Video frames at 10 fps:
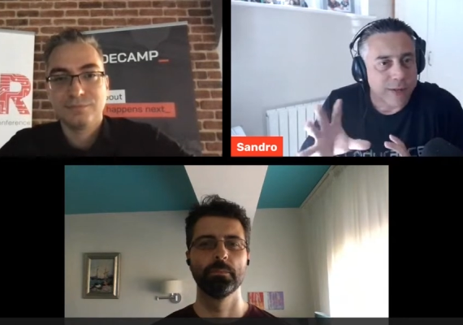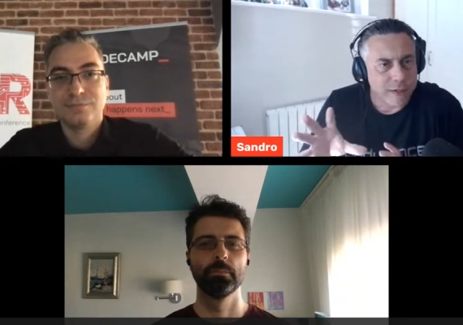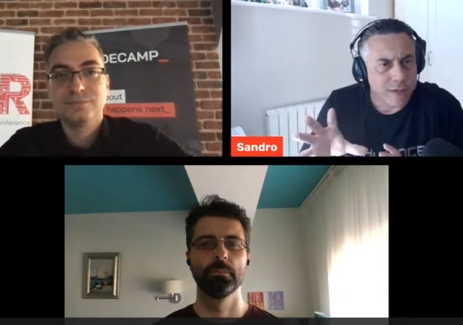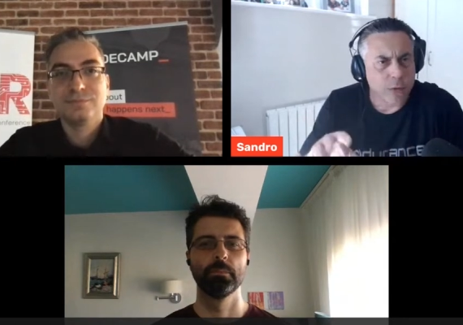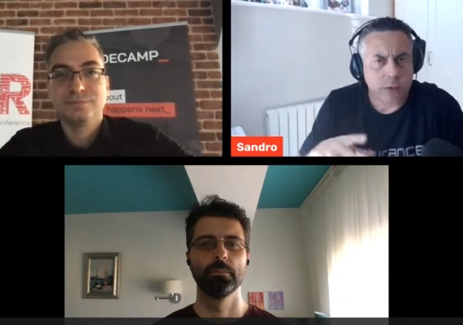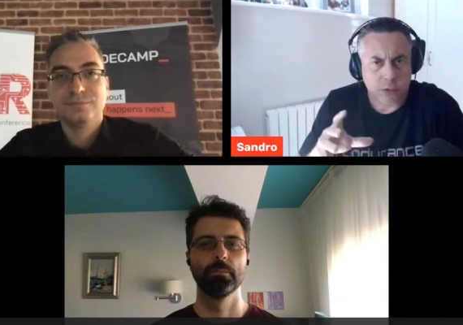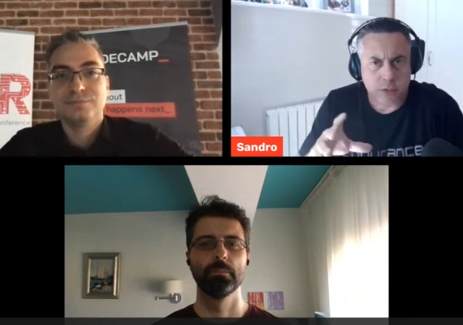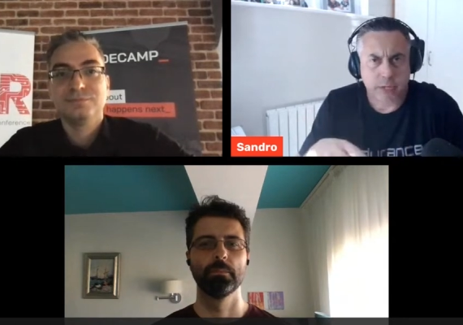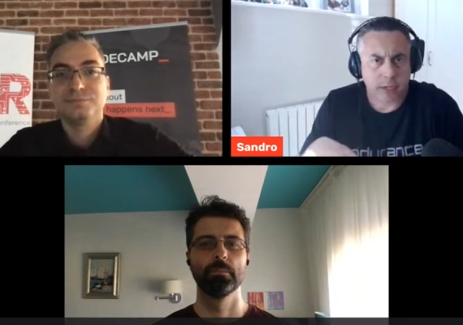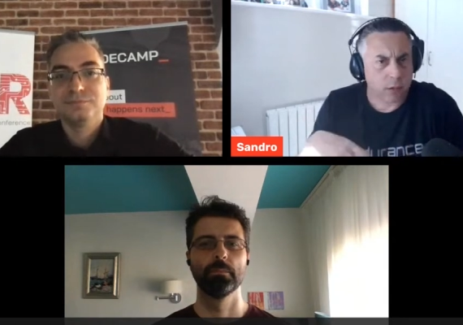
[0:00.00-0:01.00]
Speaker 1: and good to
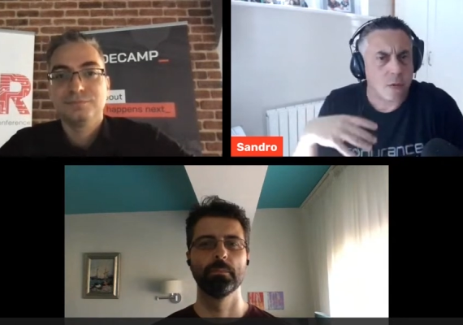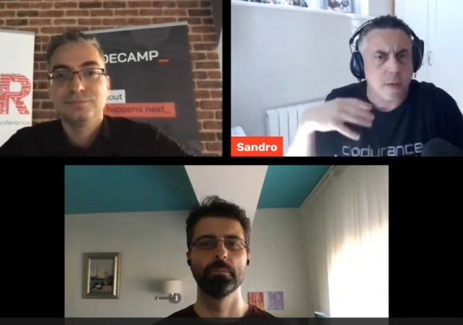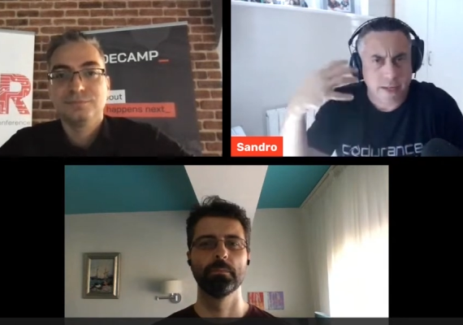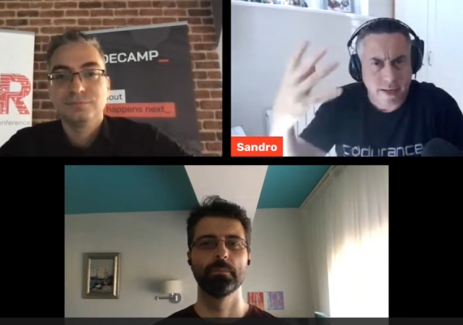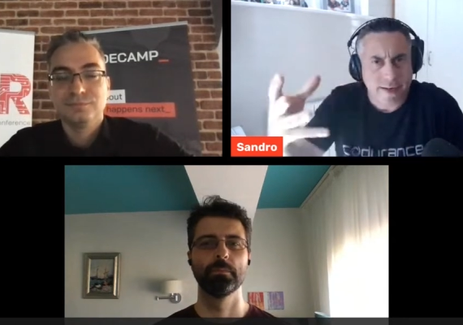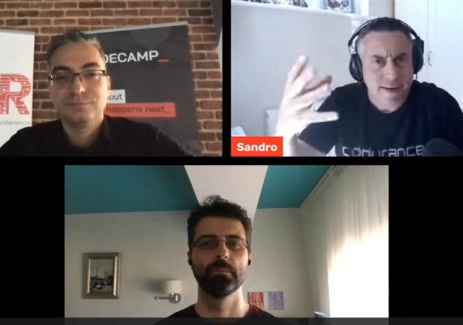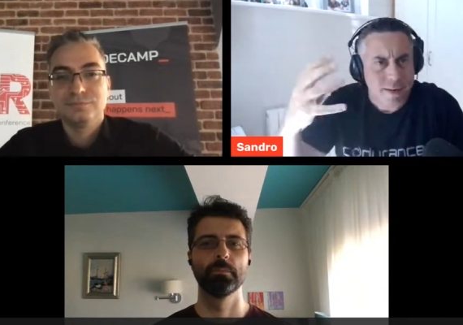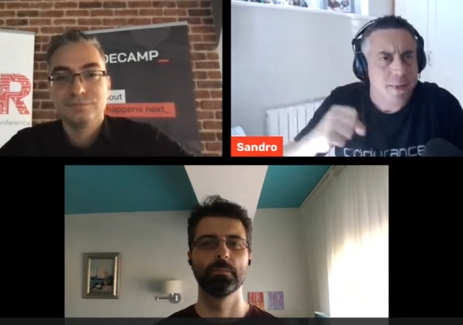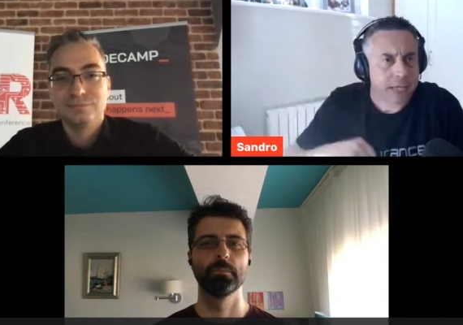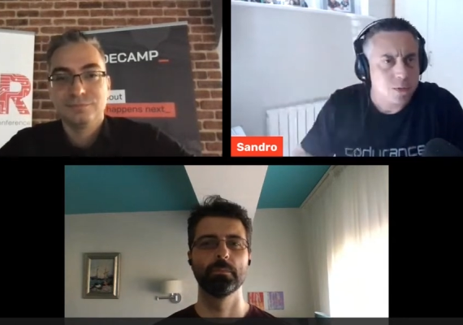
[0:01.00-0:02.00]
say, no, I care
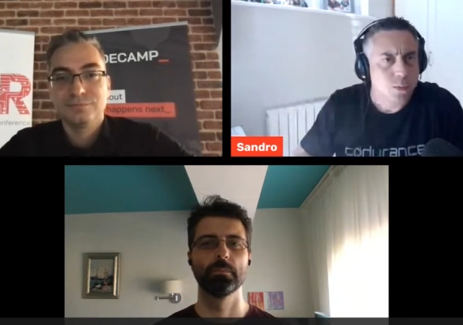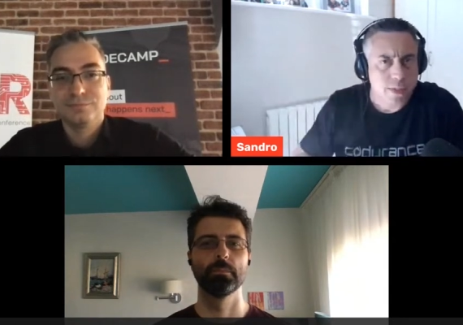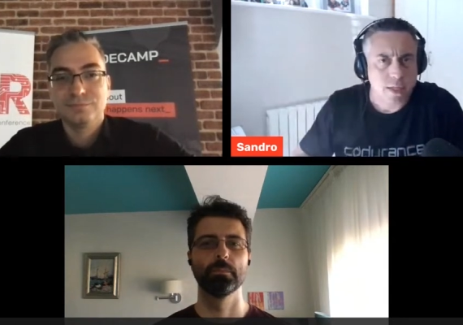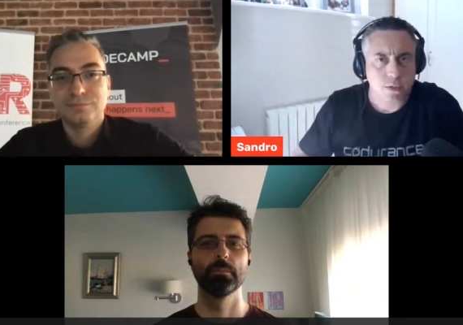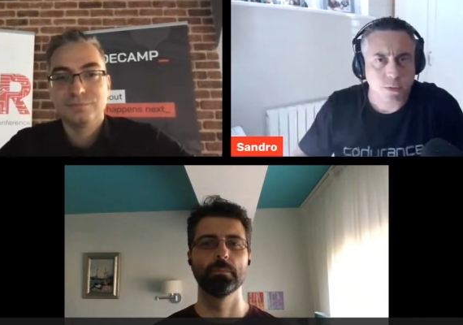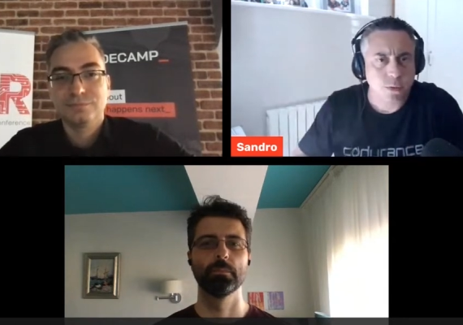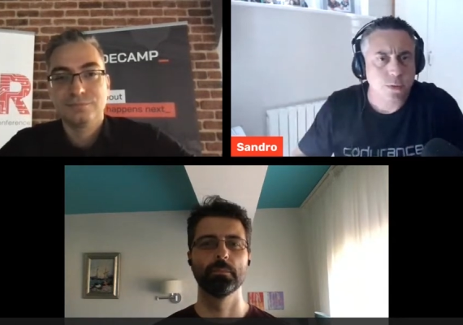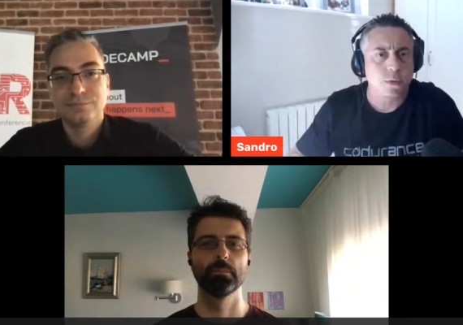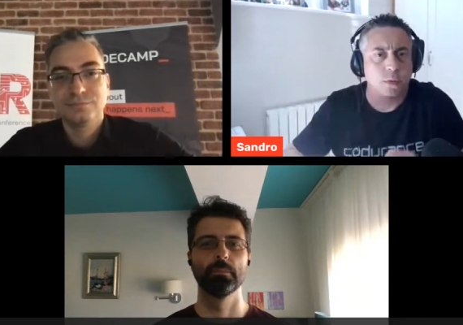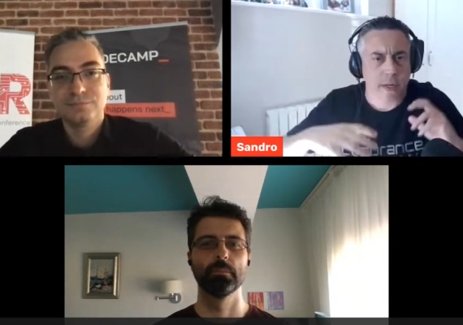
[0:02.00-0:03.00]
about what I
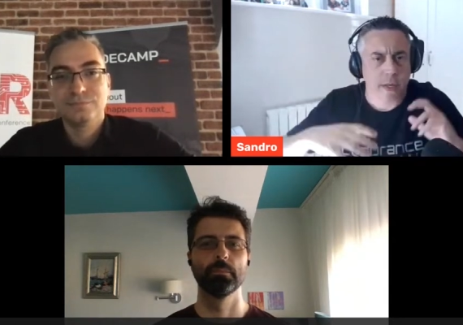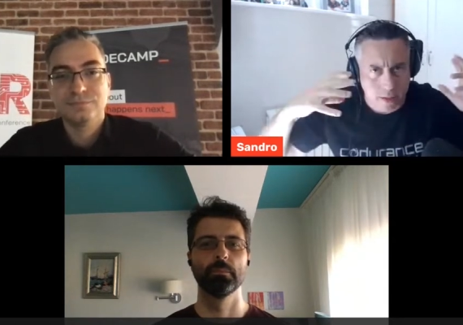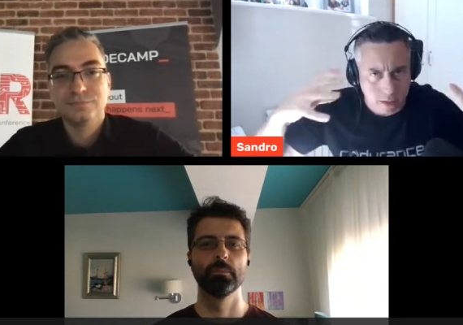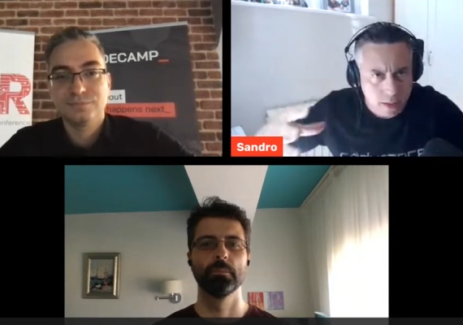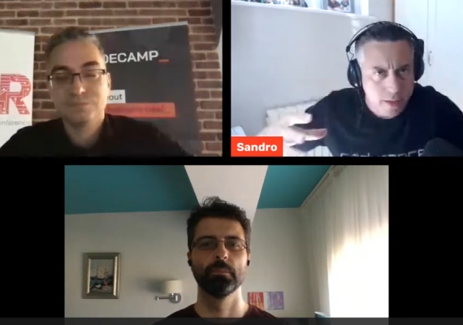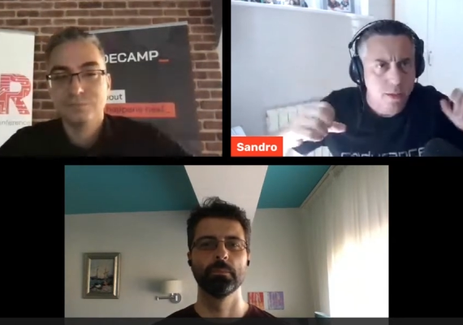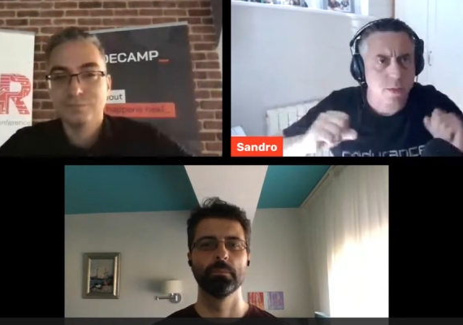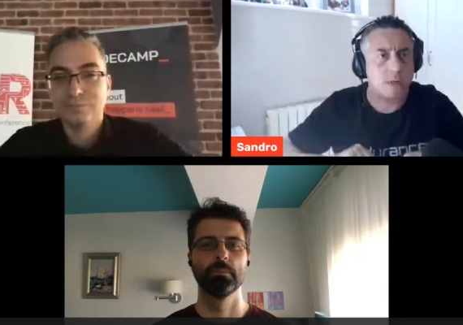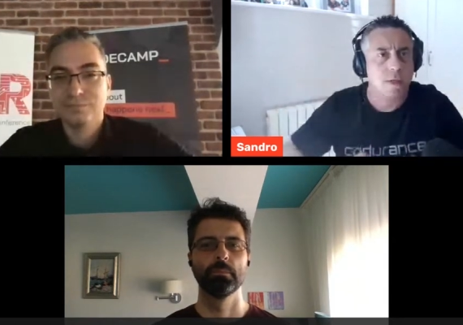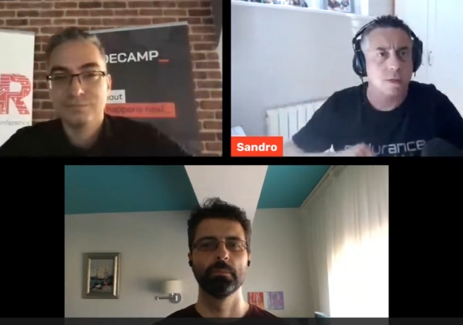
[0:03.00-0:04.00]
do, I, I like what
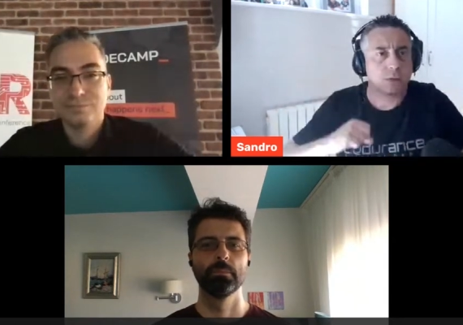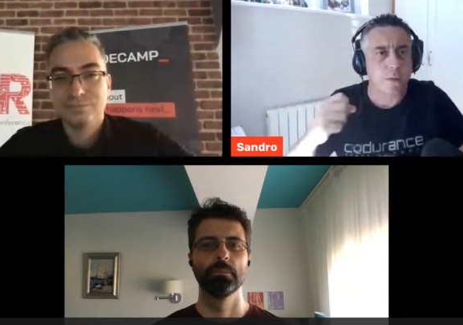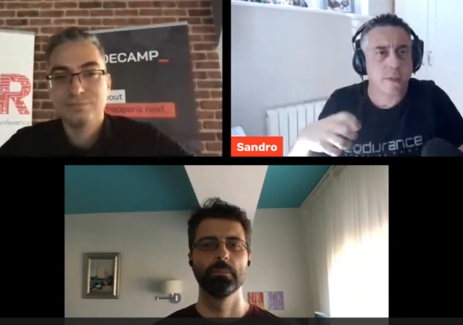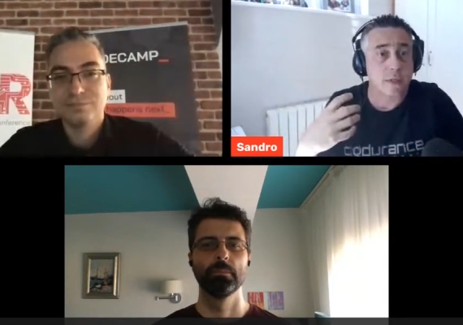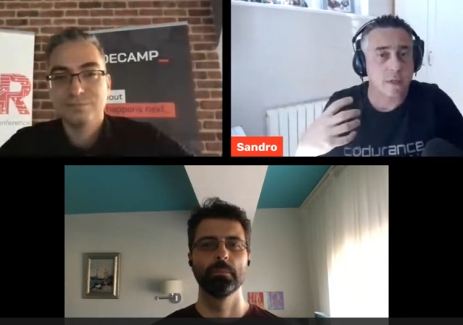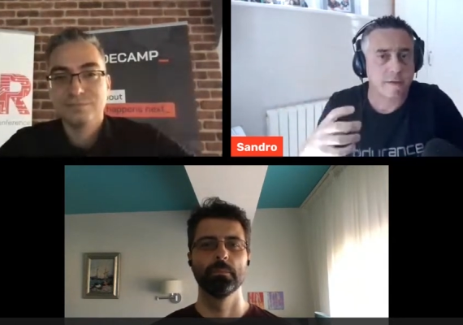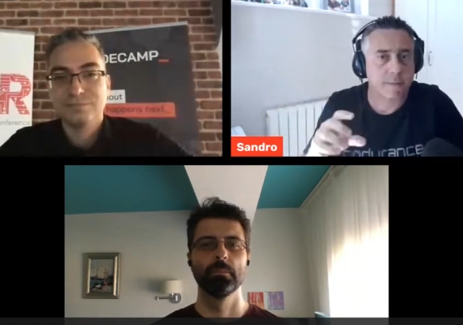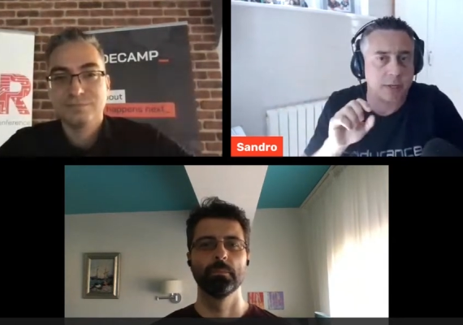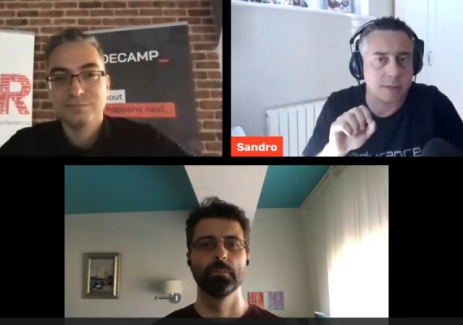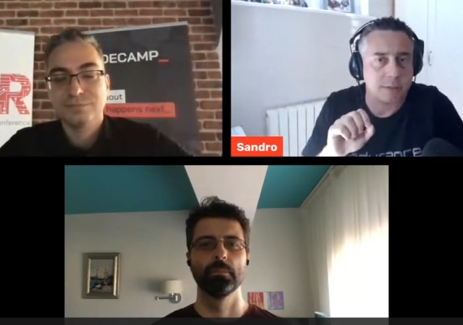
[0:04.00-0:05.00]
I do and stuff,
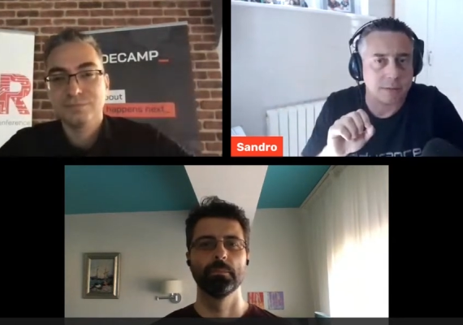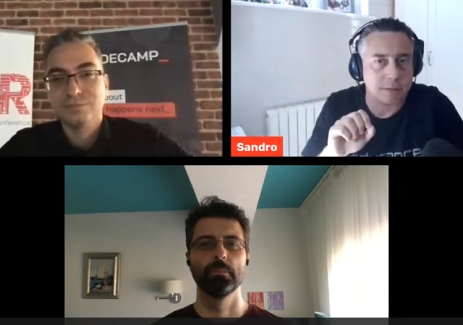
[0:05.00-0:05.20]
but